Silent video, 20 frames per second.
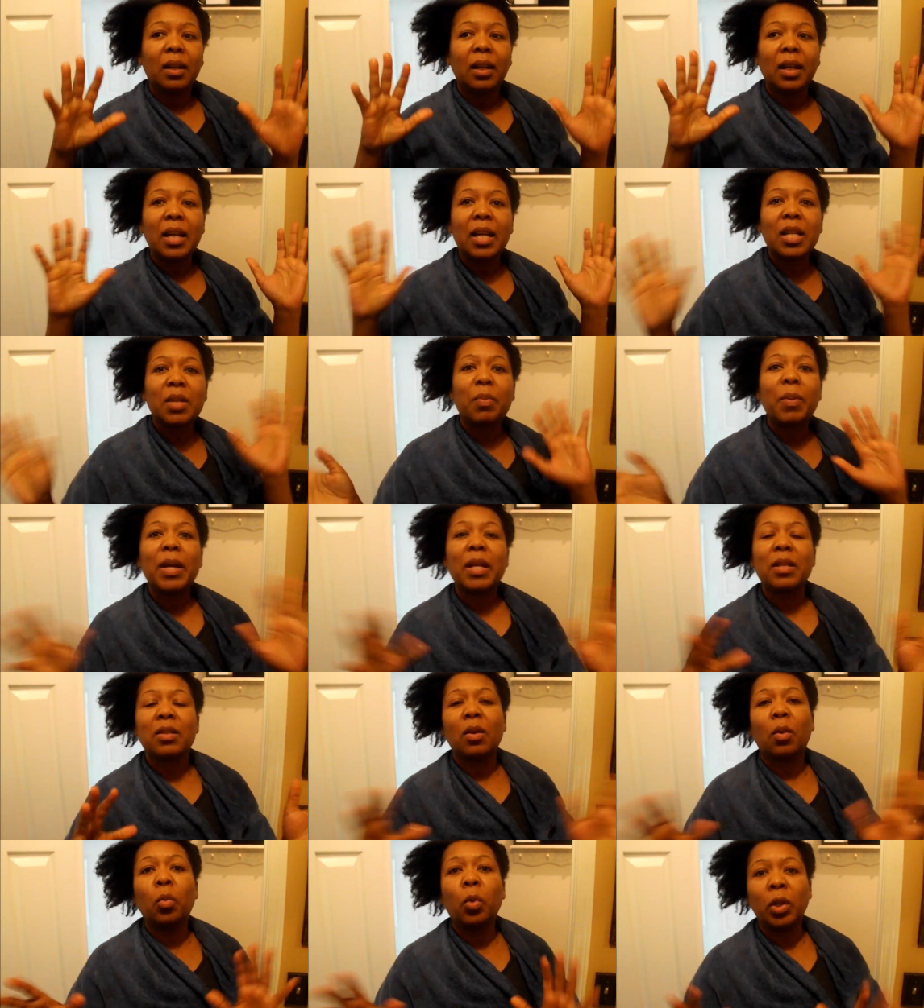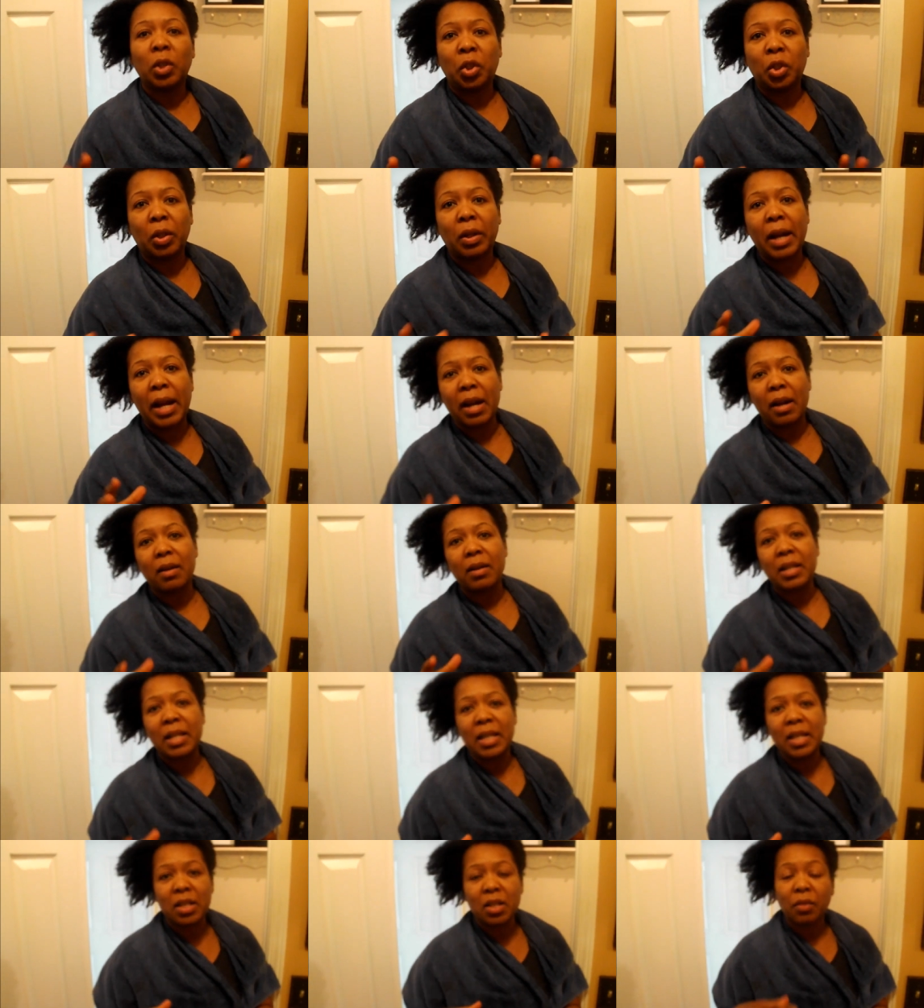It depends on what your hair
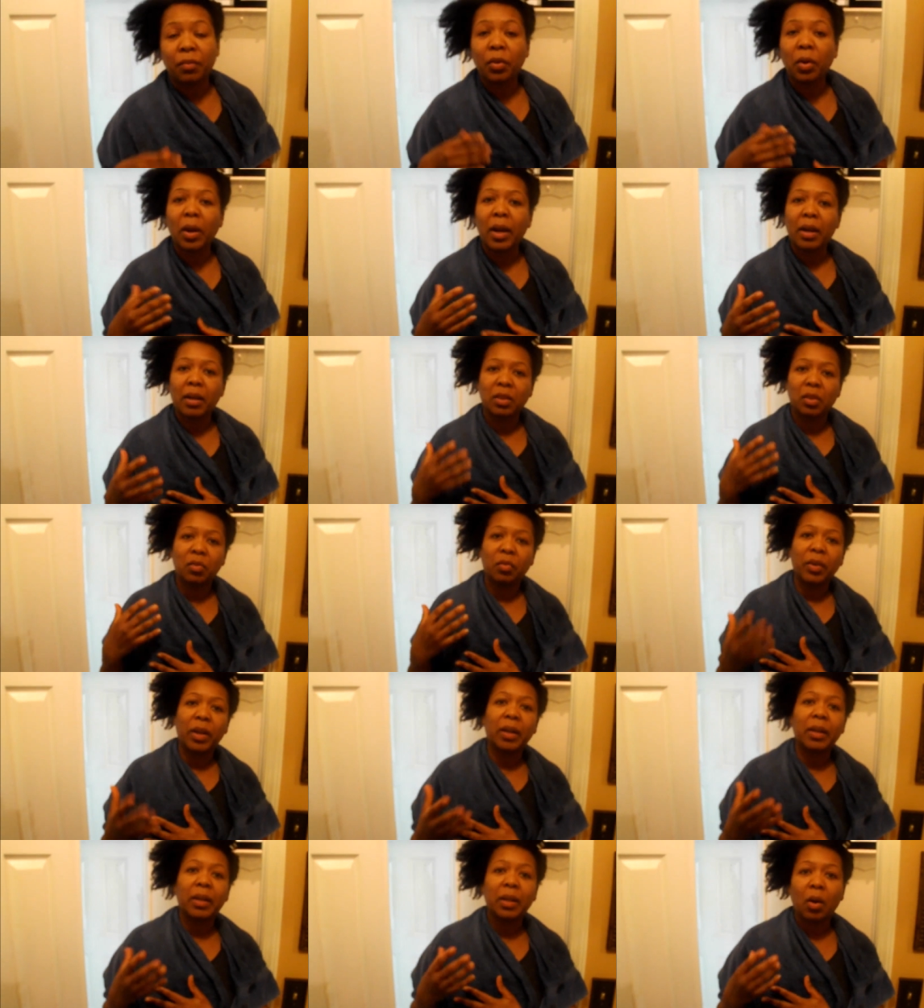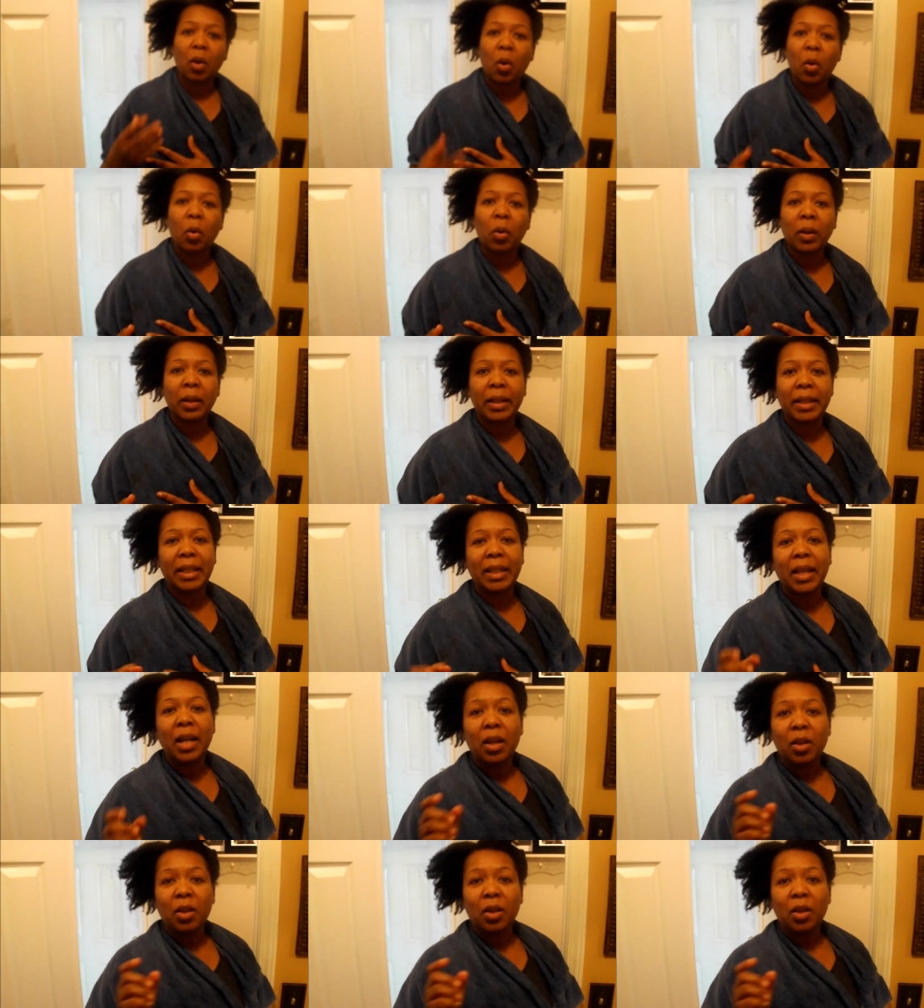needs. If your hair is very oily,